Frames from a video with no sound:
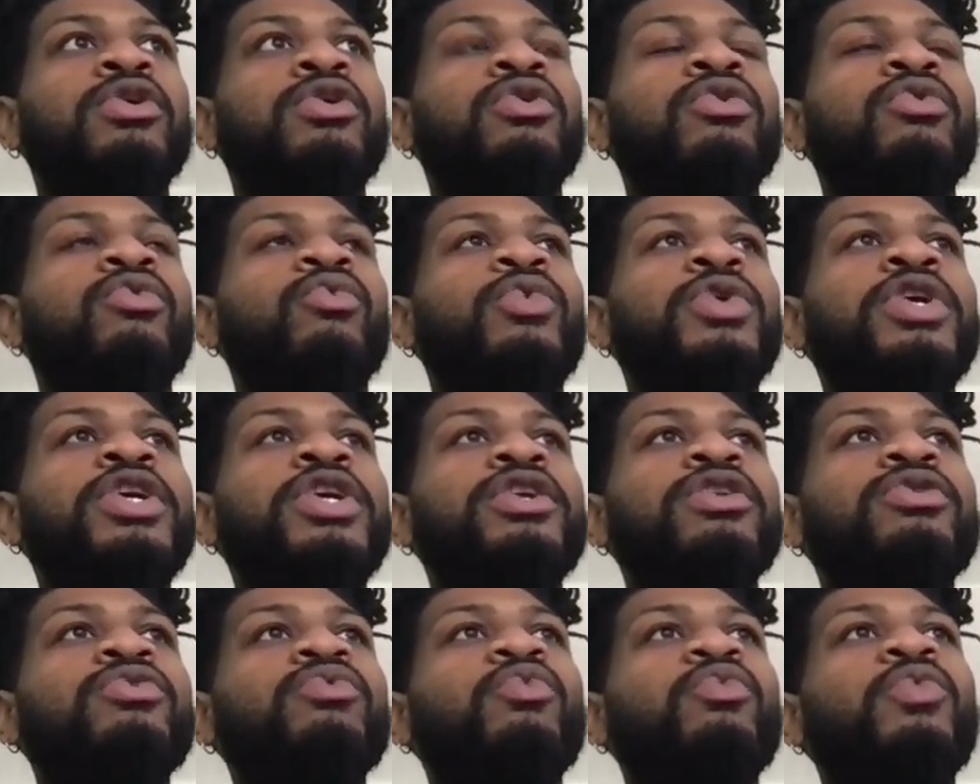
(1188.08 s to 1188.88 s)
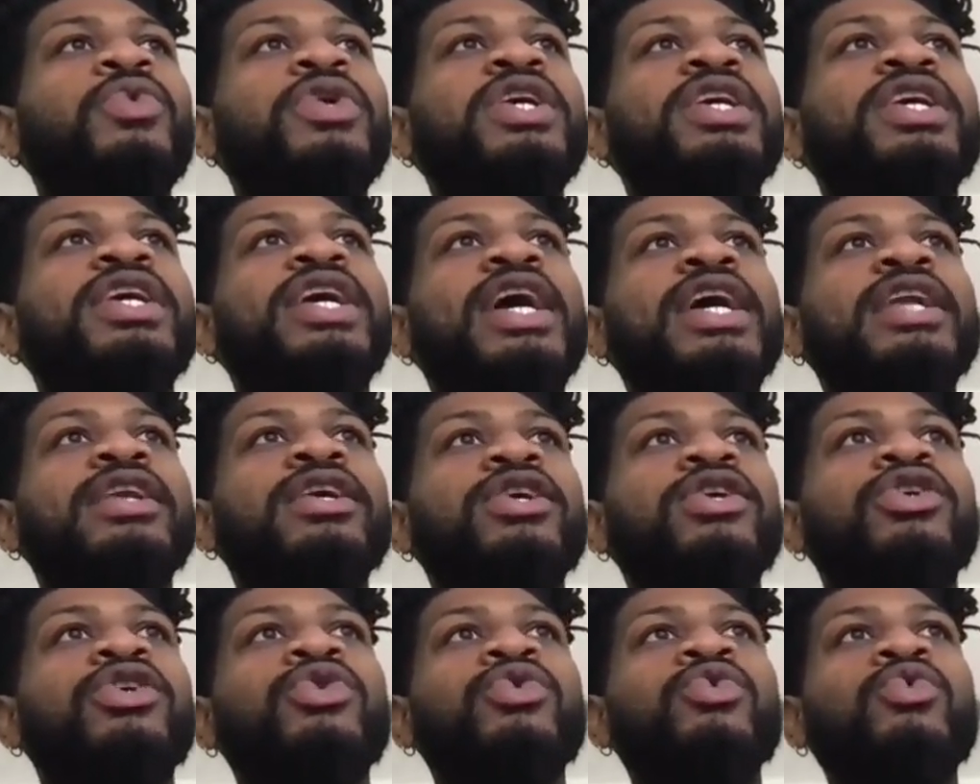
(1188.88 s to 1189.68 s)
we kind
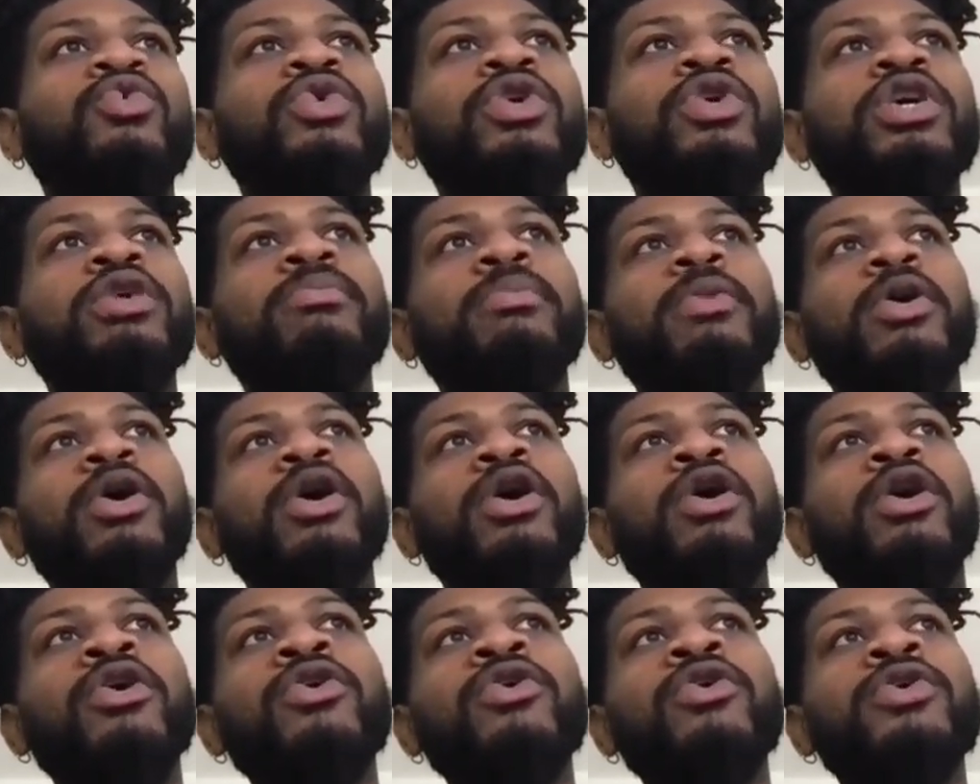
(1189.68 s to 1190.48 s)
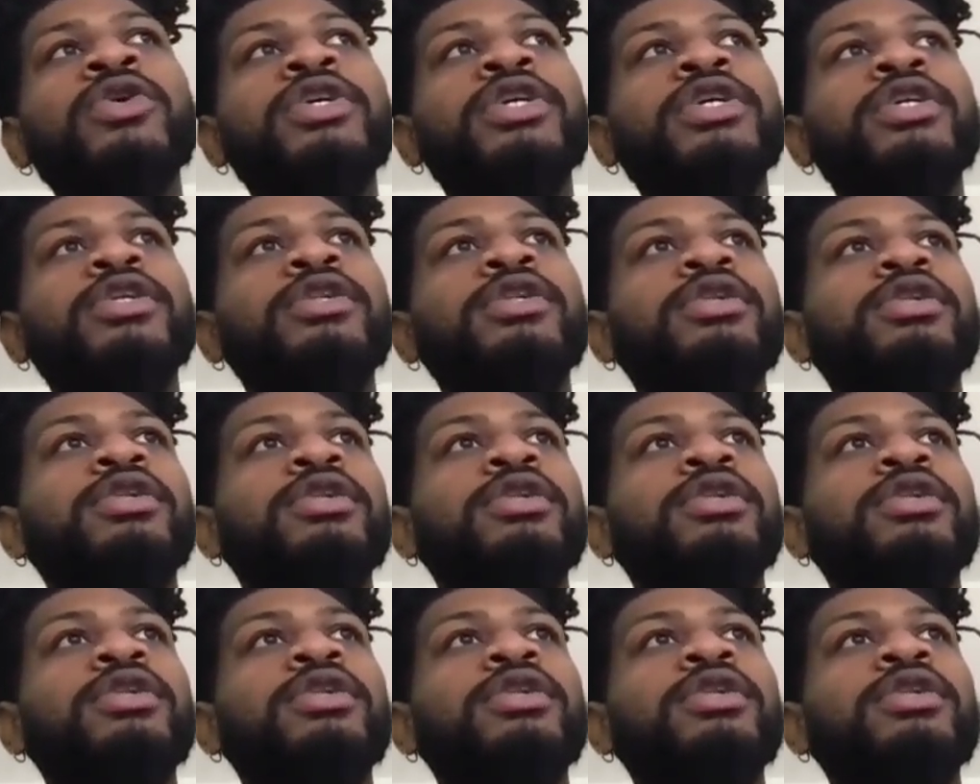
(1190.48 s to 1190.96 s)
of grew up on